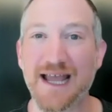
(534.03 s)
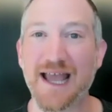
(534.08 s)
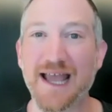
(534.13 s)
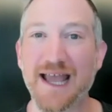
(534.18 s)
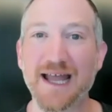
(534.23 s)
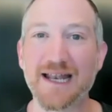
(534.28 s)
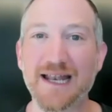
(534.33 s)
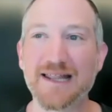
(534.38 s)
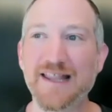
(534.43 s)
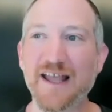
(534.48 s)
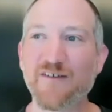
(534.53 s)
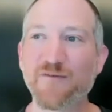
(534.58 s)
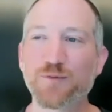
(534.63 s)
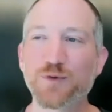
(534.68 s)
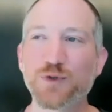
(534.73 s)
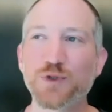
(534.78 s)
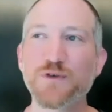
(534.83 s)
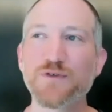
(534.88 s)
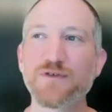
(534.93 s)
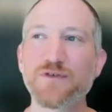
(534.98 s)
and they've
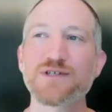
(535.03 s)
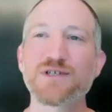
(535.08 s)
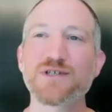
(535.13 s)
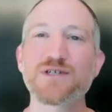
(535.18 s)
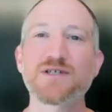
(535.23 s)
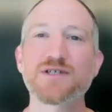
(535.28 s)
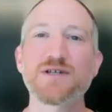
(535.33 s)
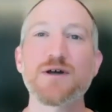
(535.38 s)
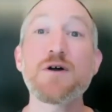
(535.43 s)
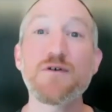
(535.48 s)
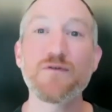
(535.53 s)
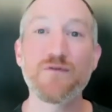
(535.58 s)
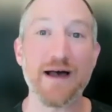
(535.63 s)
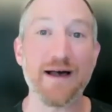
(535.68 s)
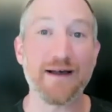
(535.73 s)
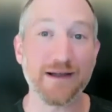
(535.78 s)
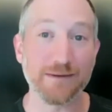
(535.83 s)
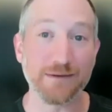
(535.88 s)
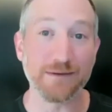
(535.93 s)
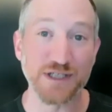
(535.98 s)
proven so
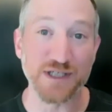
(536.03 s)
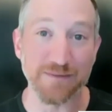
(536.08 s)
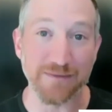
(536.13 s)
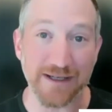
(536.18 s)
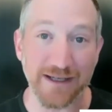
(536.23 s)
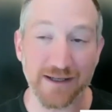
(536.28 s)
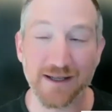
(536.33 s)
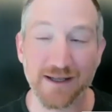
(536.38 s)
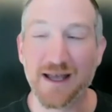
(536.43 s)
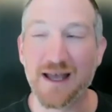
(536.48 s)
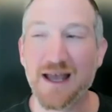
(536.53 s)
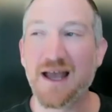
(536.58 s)
valuable to me.